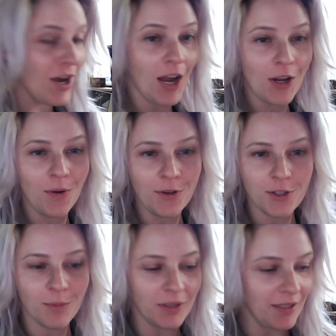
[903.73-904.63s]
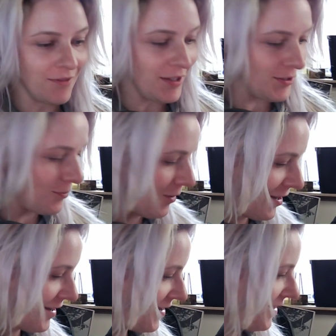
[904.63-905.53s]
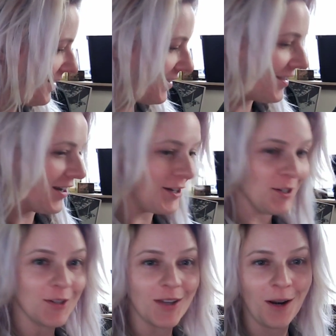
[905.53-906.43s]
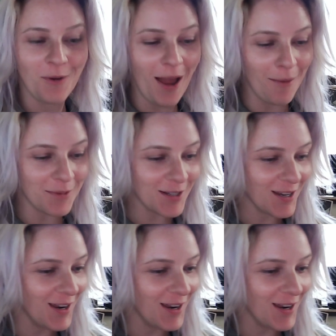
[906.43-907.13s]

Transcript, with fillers: not going to believe this one that I just unwrapped.